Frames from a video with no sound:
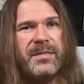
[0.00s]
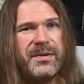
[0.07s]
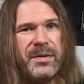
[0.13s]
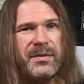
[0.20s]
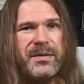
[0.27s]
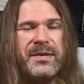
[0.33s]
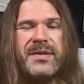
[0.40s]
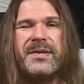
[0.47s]

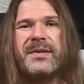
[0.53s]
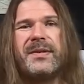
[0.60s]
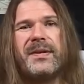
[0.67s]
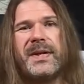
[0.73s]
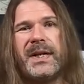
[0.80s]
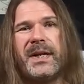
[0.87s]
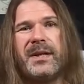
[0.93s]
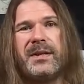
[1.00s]
students
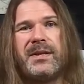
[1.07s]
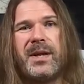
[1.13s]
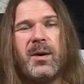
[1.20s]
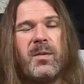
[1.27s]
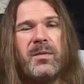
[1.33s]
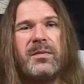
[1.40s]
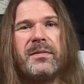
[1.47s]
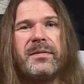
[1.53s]

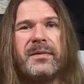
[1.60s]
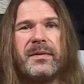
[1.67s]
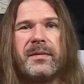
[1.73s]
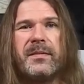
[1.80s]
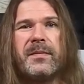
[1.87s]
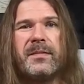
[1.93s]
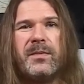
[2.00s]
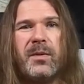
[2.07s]
don't
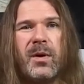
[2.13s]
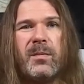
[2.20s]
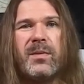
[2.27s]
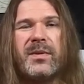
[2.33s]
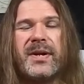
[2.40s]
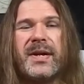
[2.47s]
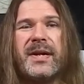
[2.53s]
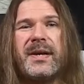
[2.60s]

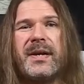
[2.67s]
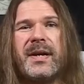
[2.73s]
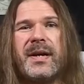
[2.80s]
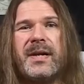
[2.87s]
normally,